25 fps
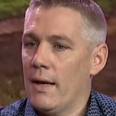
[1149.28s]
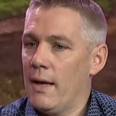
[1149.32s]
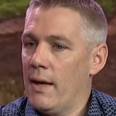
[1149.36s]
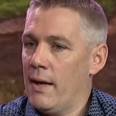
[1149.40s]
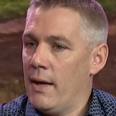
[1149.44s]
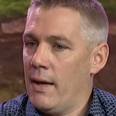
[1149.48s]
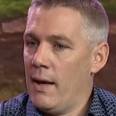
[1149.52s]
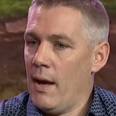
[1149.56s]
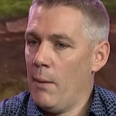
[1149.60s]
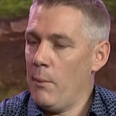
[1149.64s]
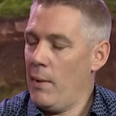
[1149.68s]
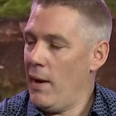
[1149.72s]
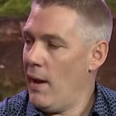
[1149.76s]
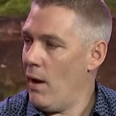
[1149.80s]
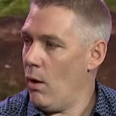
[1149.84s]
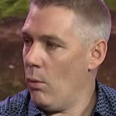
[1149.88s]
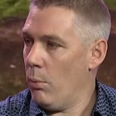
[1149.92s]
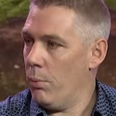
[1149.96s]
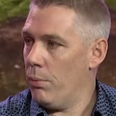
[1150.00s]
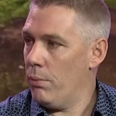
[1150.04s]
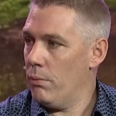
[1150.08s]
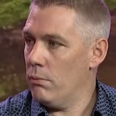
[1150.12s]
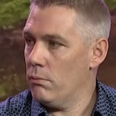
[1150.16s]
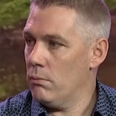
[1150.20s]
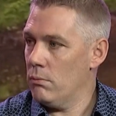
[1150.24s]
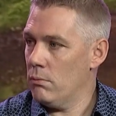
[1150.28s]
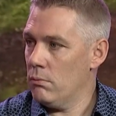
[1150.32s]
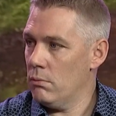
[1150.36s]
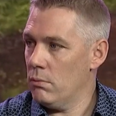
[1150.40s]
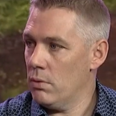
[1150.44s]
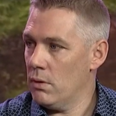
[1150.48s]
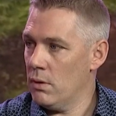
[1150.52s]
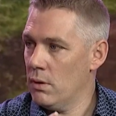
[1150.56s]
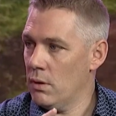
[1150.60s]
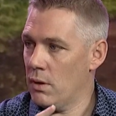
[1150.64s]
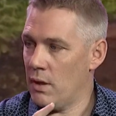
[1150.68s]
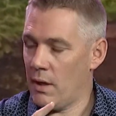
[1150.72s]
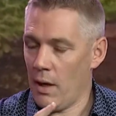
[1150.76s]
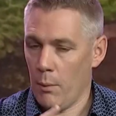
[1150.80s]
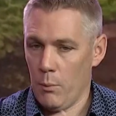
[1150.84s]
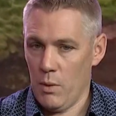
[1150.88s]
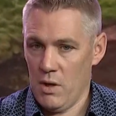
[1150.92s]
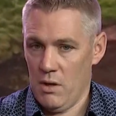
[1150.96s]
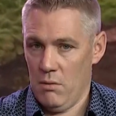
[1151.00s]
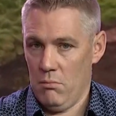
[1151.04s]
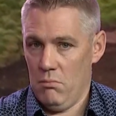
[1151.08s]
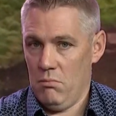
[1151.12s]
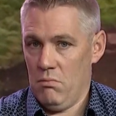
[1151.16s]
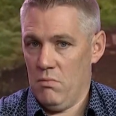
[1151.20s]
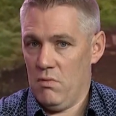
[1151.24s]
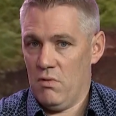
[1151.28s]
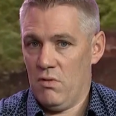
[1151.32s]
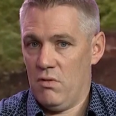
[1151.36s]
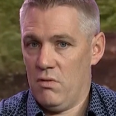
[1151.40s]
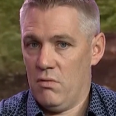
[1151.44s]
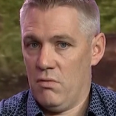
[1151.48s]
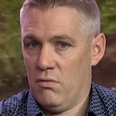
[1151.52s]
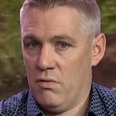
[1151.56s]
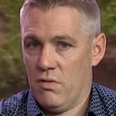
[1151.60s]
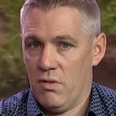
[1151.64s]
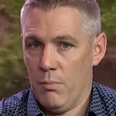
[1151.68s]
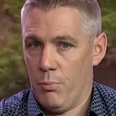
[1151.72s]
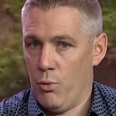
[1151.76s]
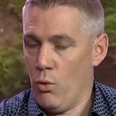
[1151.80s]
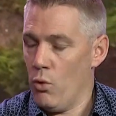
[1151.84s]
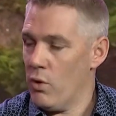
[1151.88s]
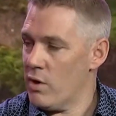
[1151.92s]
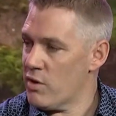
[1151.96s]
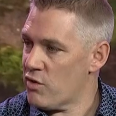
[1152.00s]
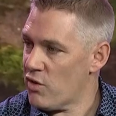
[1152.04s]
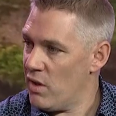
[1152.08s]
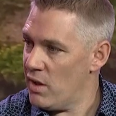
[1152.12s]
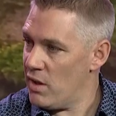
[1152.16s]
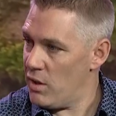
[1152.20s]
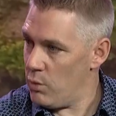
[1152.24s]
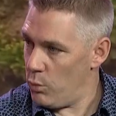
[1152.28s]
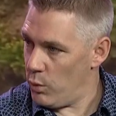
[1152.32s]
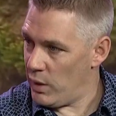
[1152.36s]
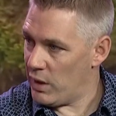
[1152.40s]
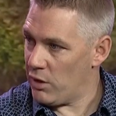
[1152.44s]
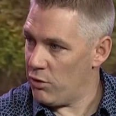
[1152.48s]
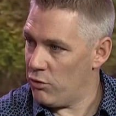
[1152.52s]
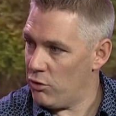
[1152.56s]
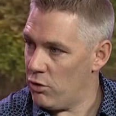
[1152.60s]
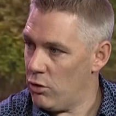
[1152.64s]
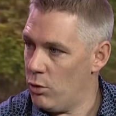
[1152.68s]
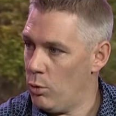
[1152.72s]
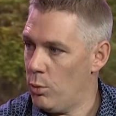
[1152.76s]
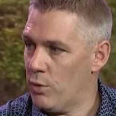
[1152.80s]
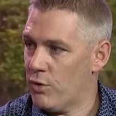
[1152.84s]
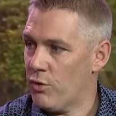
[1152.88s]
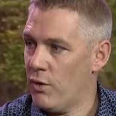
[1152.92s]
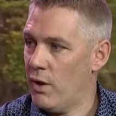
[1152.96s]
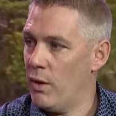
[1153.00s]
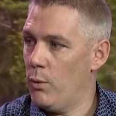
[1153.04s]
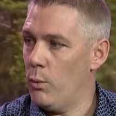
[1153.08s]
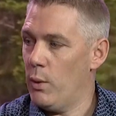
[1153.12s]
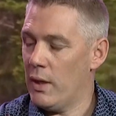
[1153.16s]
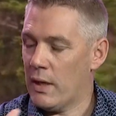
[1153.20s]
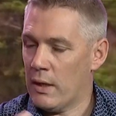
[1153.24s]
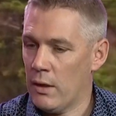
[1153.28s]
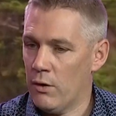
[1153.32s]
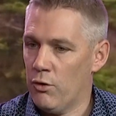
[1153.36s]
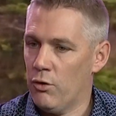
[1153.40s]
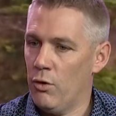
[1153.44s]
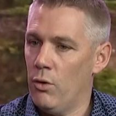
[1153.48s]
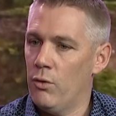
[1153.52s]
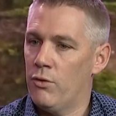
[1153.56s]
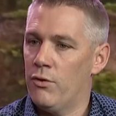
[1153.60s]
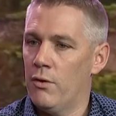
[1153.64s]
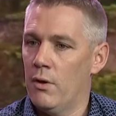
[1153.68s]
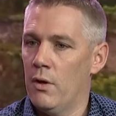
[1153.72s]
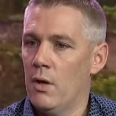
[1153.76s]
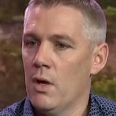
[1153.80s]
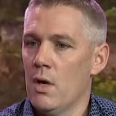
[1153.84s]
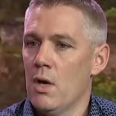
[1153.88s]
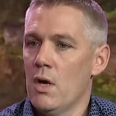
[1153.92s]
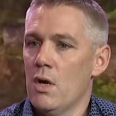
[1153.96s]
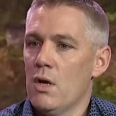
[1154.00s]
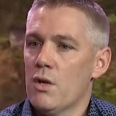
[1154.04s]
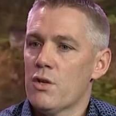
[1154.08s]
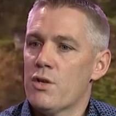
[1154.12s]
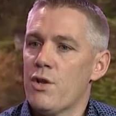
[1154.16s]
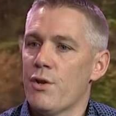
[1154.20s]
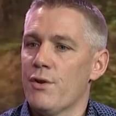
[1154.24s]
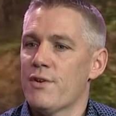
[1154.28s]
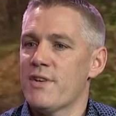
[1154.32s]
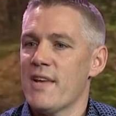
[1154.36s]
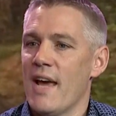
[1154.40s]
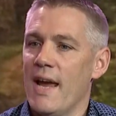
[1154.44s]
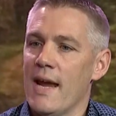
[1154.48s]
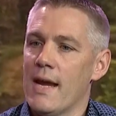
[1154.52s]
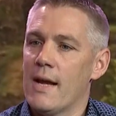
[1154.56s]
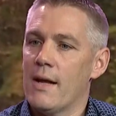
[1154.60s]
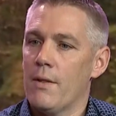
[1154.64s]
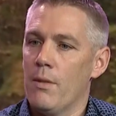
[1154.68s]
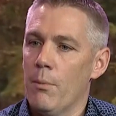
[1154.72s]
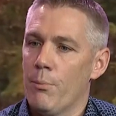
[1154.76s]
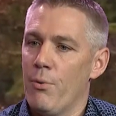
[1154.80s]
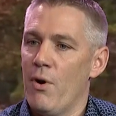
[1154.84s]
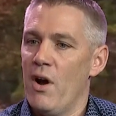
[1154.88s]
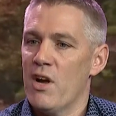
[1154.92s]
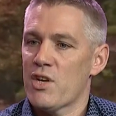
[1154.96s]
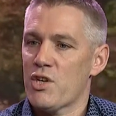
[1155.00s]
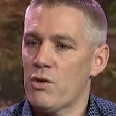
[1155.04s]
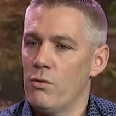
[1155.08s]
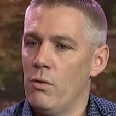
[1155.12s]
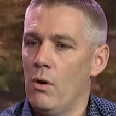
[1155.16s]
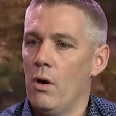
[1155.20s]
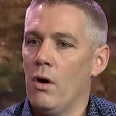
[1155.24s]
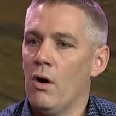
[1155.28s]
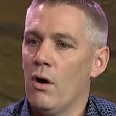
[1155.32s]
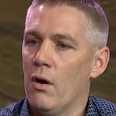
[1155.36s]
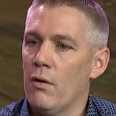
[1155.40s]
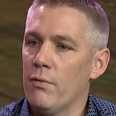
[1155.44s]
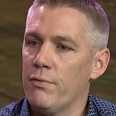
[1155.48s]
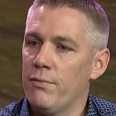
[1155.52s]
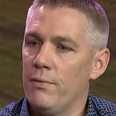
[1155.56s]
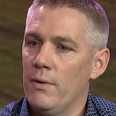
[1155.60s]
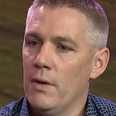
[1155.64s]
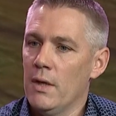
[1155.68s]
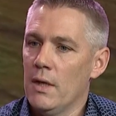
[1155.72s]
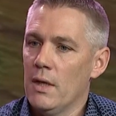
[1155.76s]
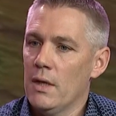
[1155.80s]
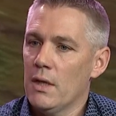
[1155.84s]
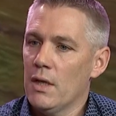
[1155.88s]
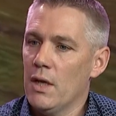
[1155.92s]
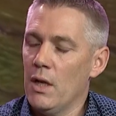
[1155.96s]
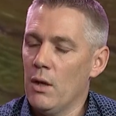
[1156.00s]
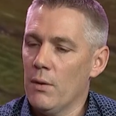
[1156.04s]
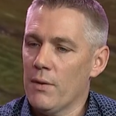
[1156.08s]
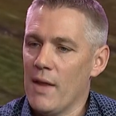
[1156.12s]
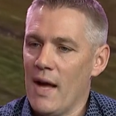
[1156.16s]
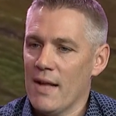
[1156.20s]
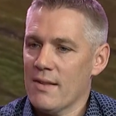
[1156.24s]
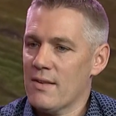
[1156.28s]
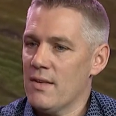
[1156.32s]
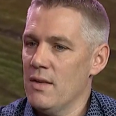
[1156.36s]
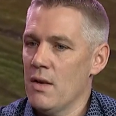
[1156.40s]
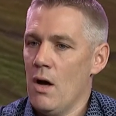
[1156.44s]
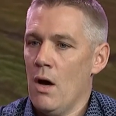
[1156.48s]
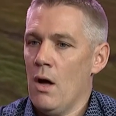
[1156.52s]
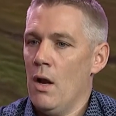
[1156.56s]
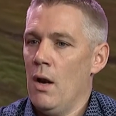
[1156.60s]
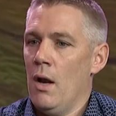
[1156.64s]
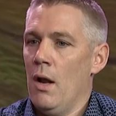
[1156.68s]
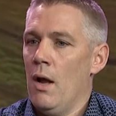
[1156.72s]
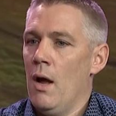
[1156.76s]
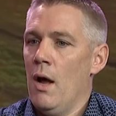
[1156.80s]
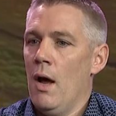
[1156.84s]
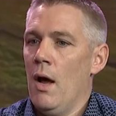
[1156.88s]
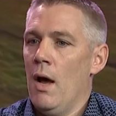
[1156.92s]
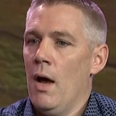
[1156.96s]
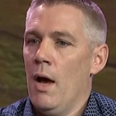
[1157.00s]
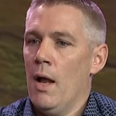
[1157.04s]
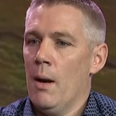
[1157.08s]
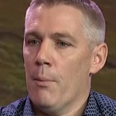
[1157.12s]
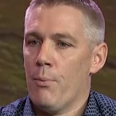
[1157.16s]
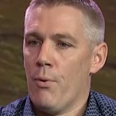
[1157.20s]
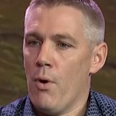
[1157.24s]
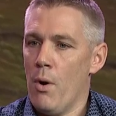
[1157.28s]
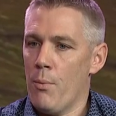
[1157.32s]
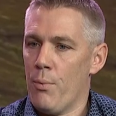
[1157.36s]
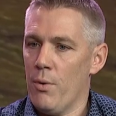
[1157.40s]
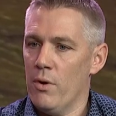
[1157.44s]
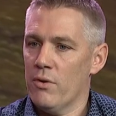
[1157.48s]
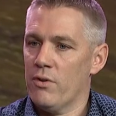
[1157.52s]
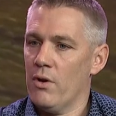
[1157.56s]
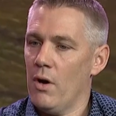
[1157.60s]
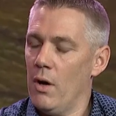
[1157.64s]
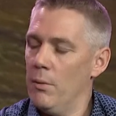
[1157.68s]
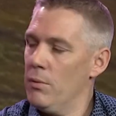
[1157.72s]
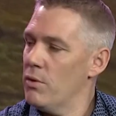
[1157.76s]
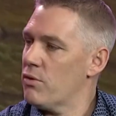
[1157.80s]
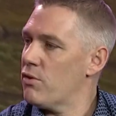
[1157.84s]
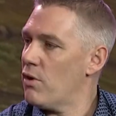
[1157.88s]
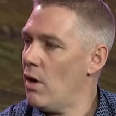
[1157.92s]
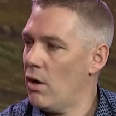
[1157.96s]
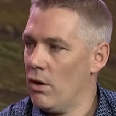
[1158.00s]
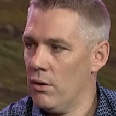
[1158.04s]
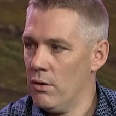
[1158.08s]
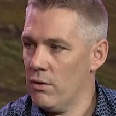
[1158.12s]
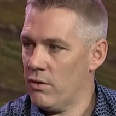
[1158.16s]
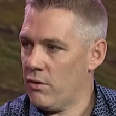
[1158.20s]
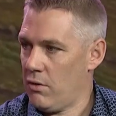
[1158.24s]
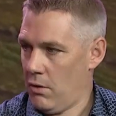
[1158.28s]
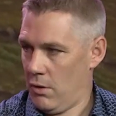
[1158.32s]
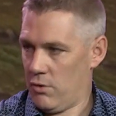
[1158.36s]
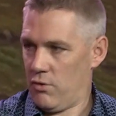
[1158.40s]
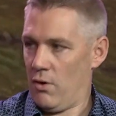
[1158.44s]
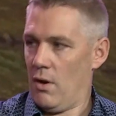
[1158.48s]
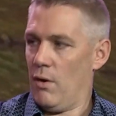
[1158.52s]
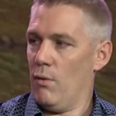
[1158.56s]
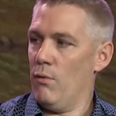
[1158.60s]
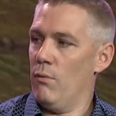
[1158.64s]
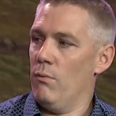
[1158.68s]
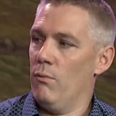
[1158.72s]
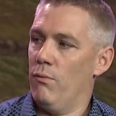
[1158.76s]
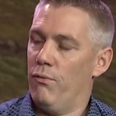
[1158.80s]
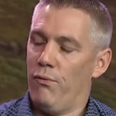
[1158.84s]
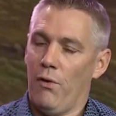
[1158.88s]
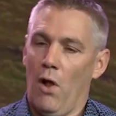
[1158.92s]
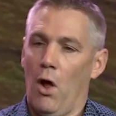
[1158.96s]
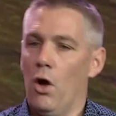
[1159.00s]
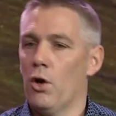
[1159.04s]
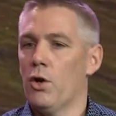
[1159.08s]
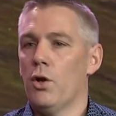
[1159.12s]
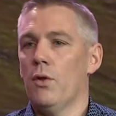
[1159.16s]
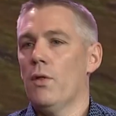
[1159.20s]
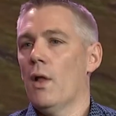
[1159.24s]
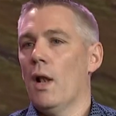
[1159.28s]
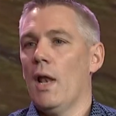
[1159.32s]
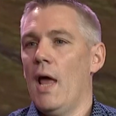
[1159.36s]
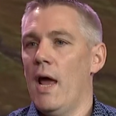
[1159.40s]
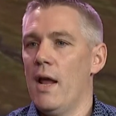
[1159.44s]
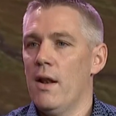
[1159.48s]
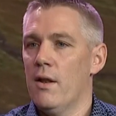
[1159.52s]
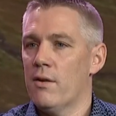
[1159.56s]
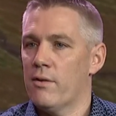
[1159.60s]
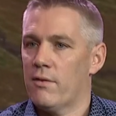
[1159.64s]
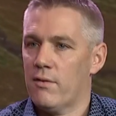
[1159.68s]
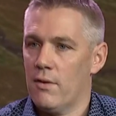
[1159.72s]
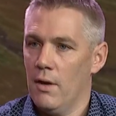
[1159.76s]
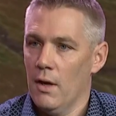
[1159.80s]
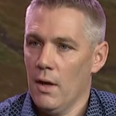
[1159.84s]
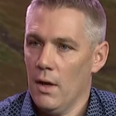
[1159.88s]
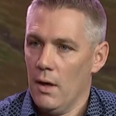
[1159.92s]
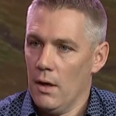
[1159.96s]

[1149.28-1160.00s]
can we help? Can we support? Is there anything that we can do? Is there anything we can do to take the pressure off? That's not an appropriate time to start trying to flog you the latest,